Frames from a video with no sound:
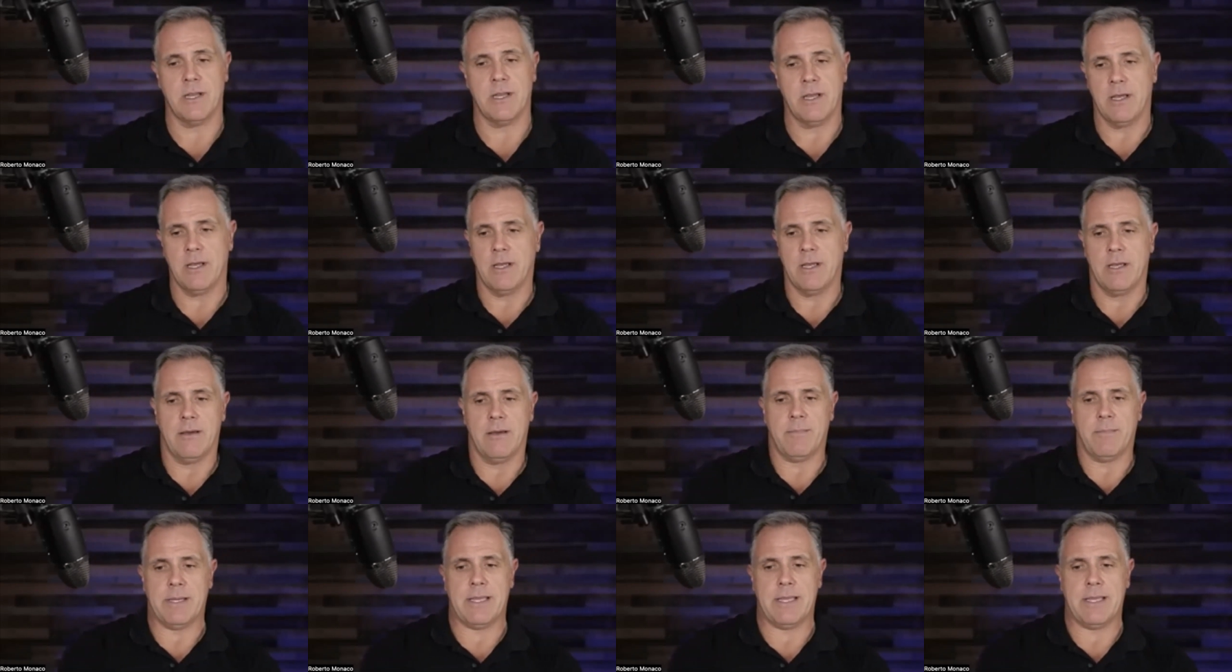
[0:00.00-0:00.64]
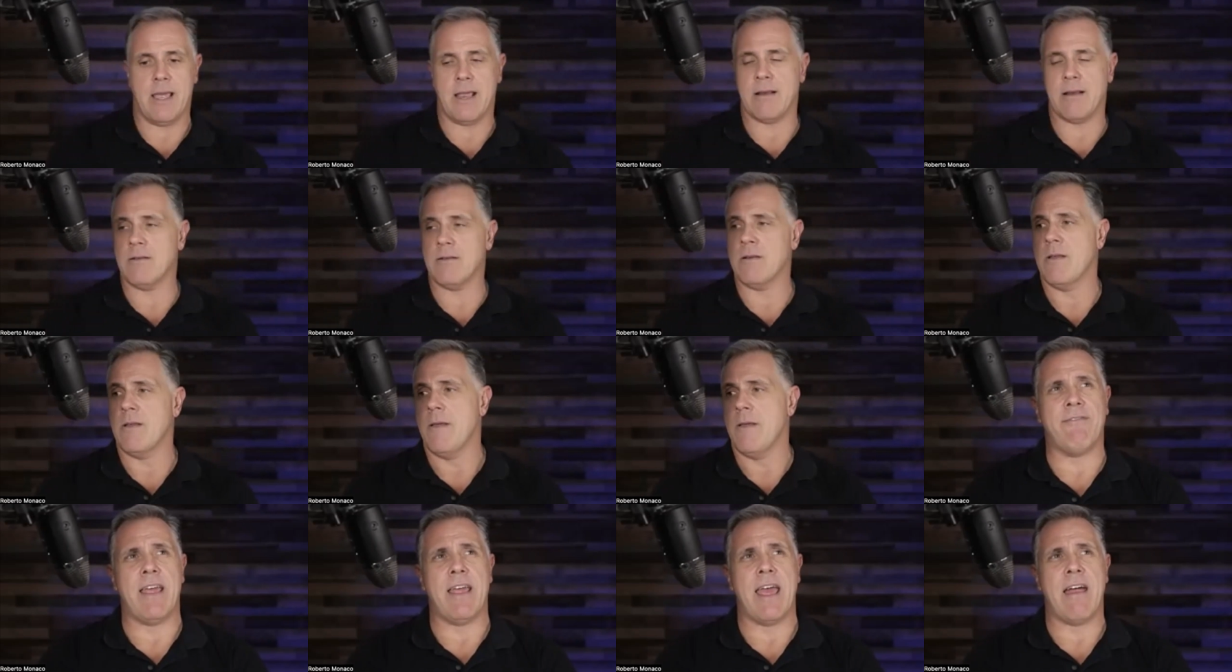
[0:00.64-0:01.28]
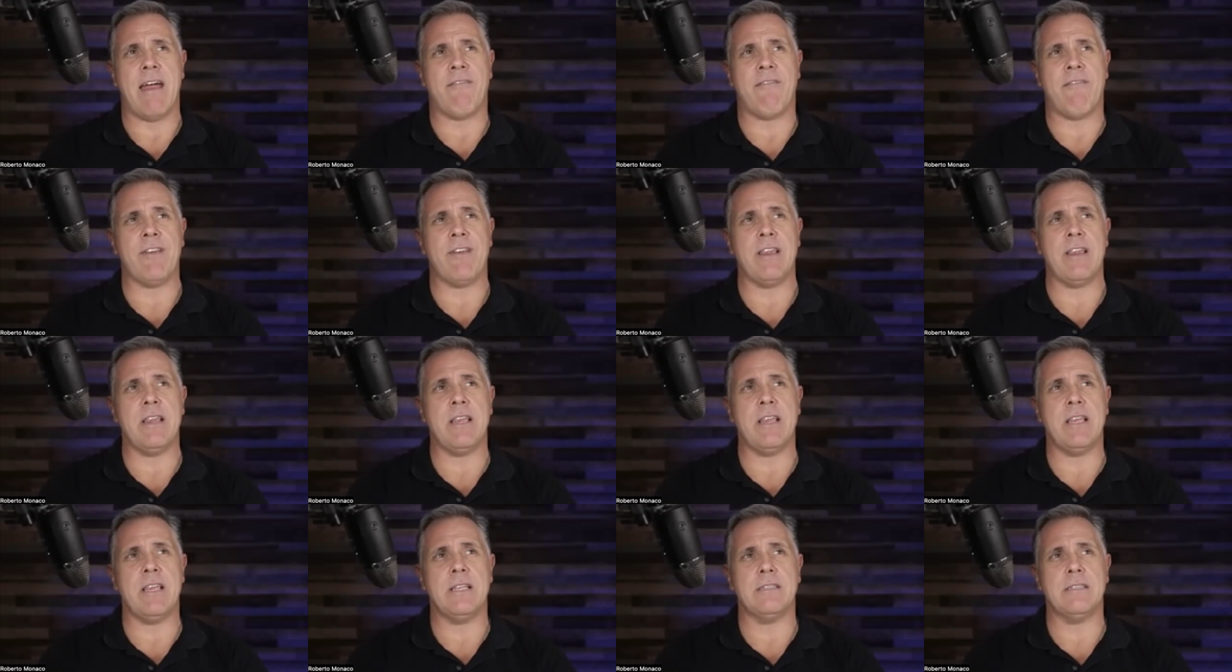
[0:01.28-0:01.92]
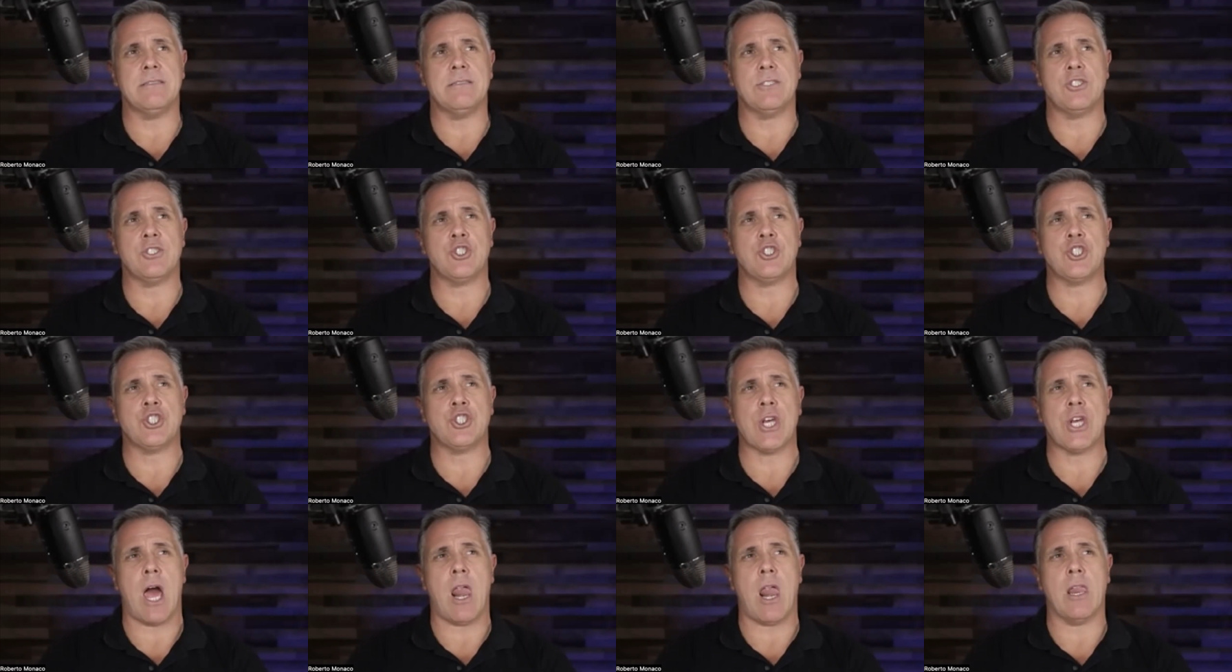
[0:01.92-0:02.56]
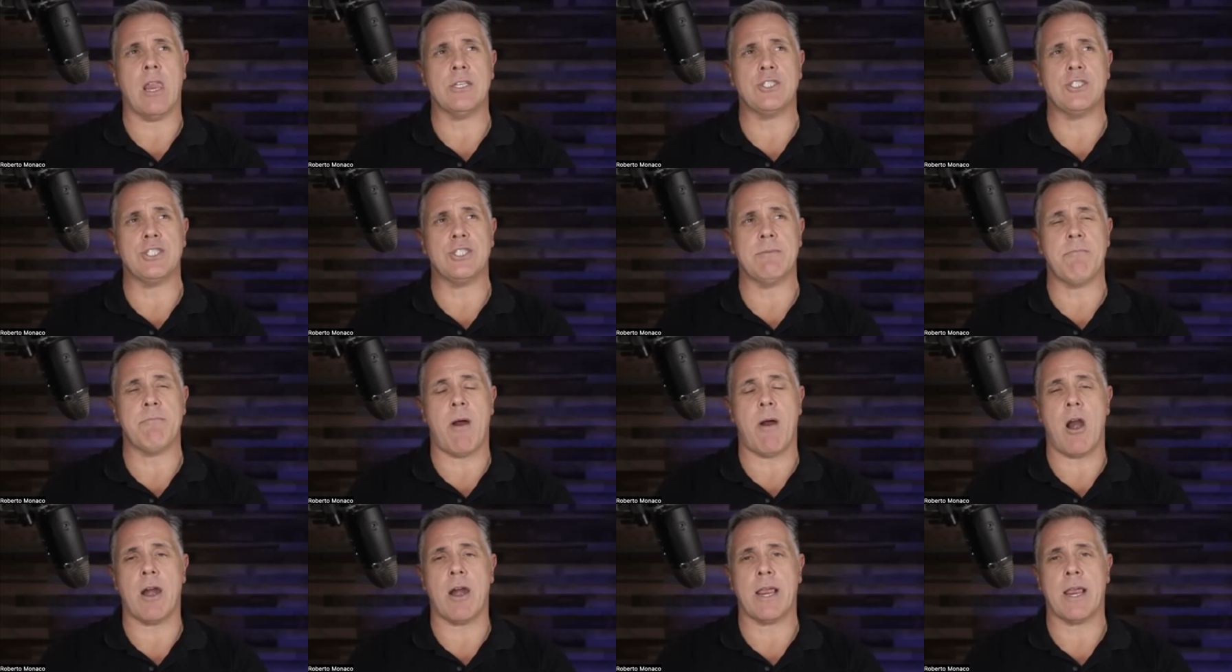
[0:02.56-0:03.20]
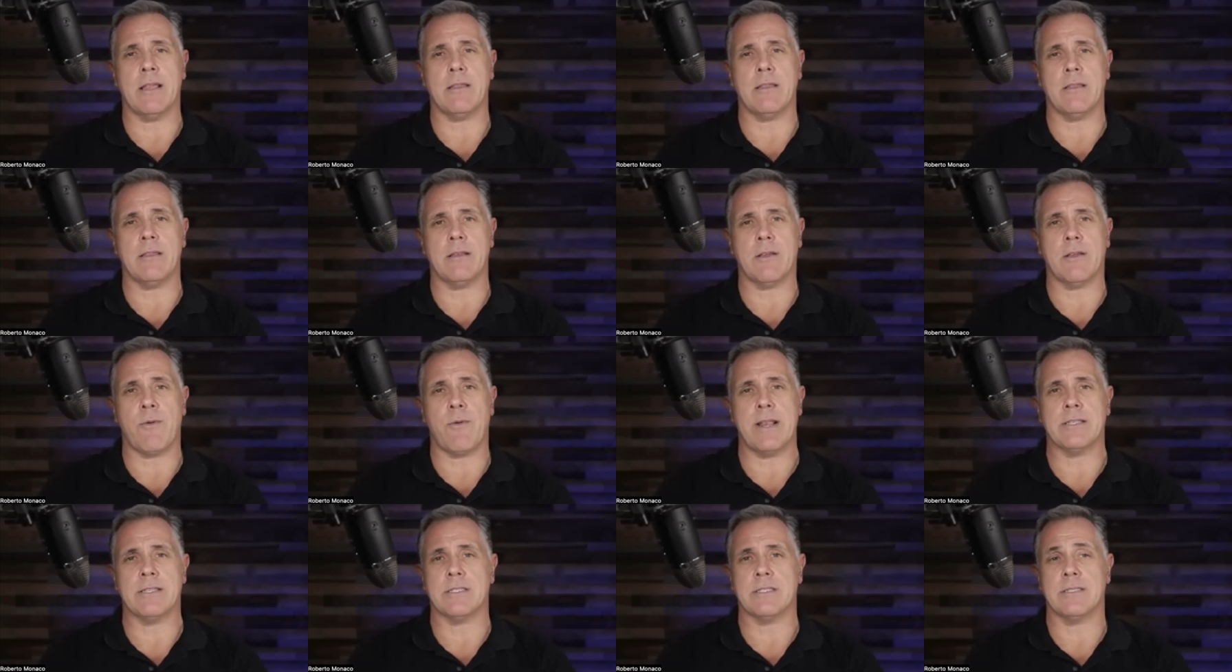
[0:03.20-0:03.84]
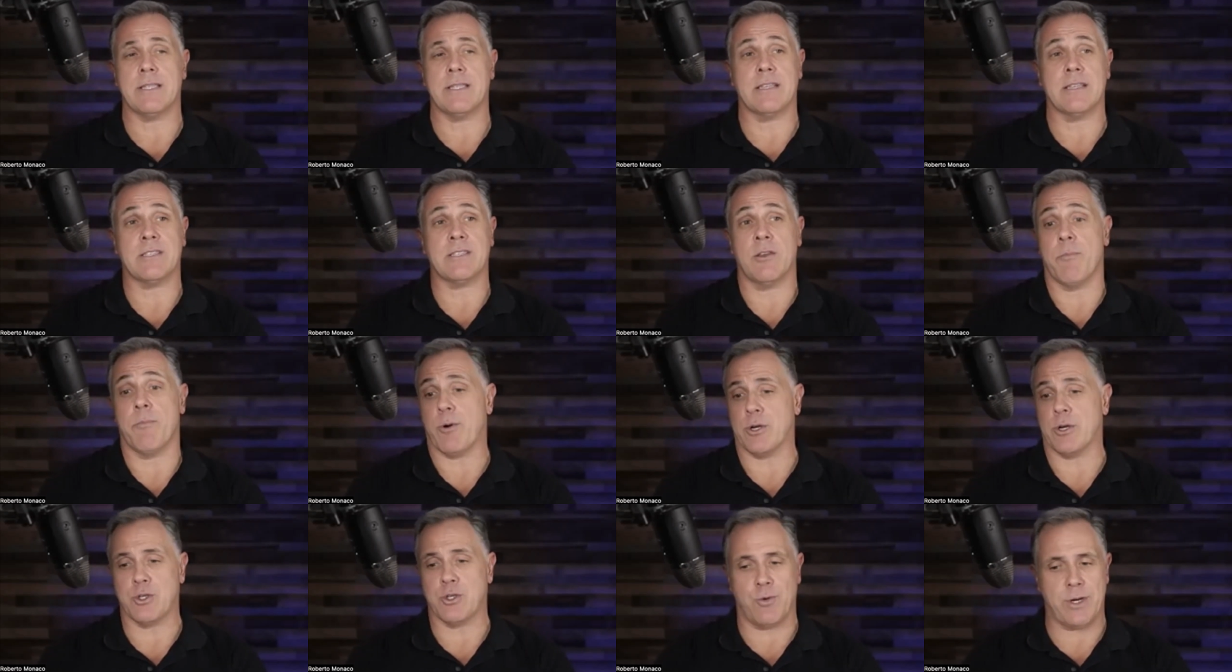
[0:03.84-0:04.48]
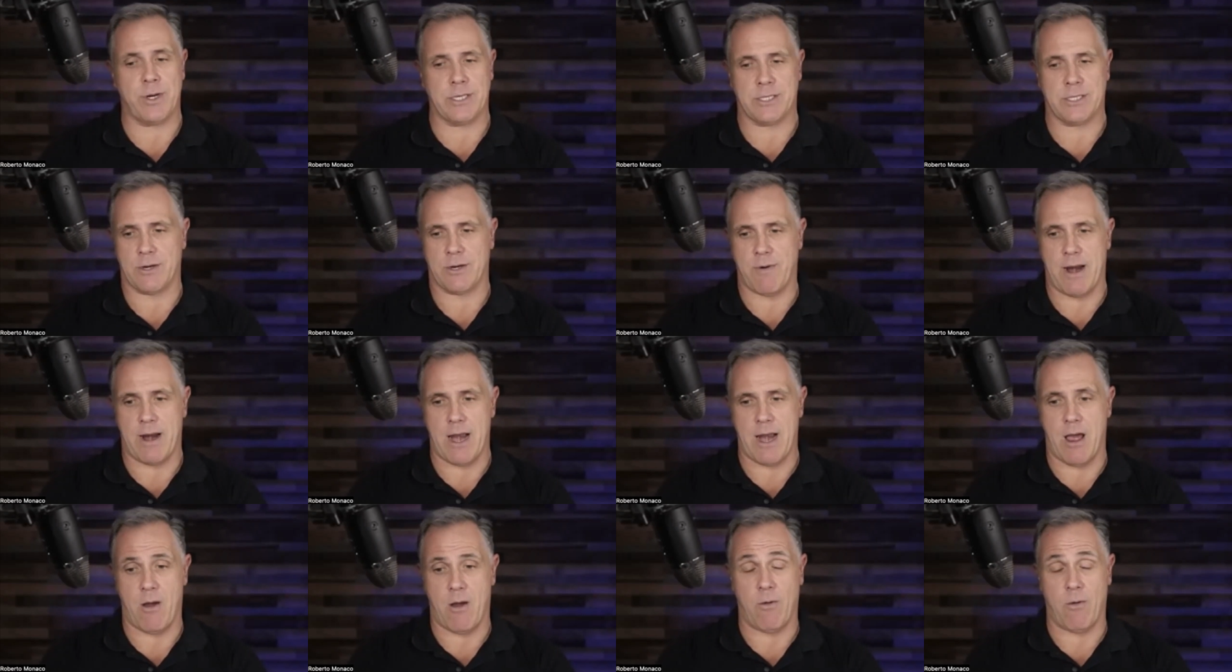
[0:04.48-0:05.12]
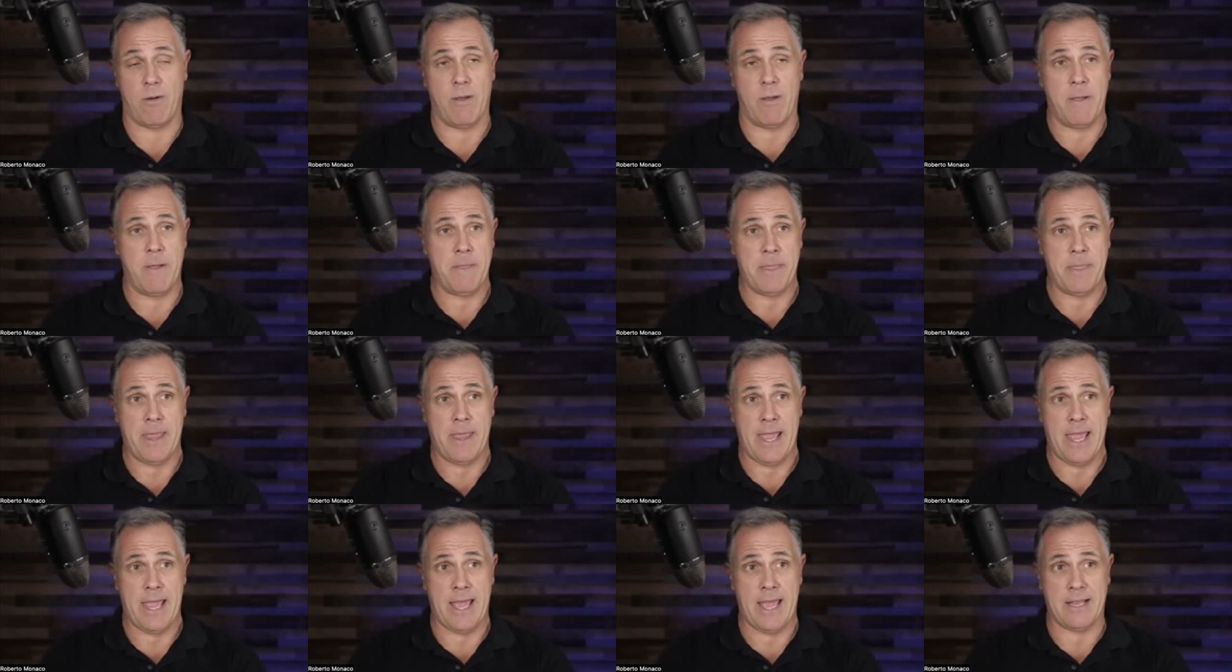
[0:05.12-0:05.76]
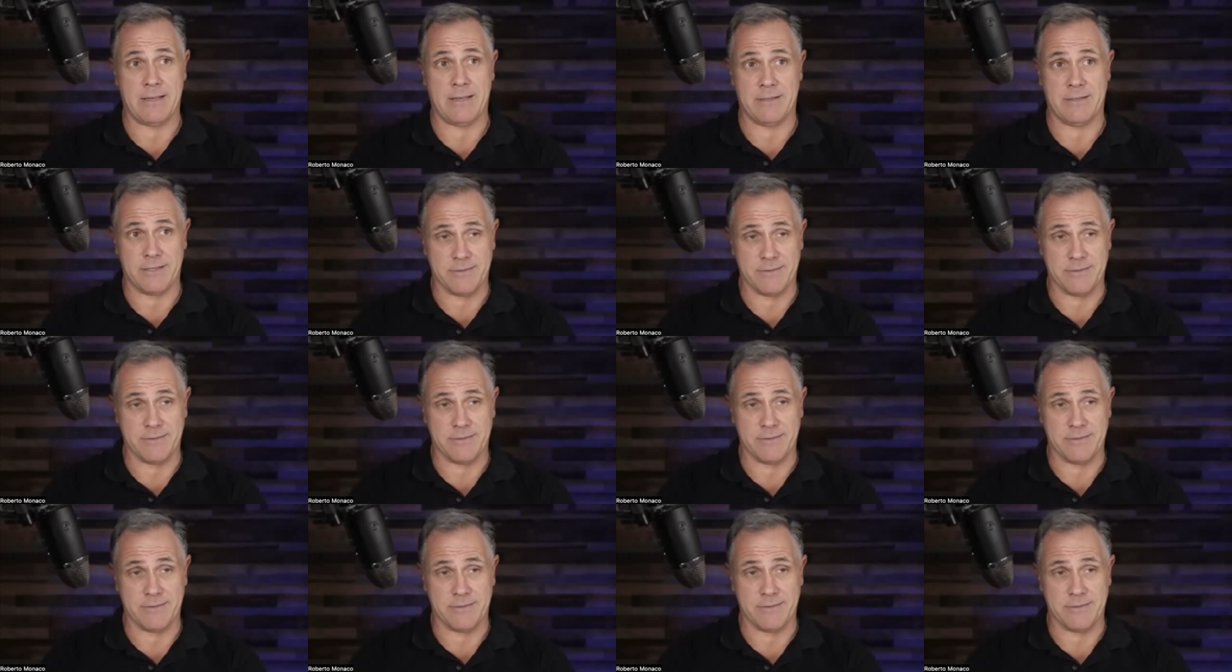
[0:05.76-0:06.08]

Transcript: Mm-hmm. But then every challenging market creates there's an opportunity right now. And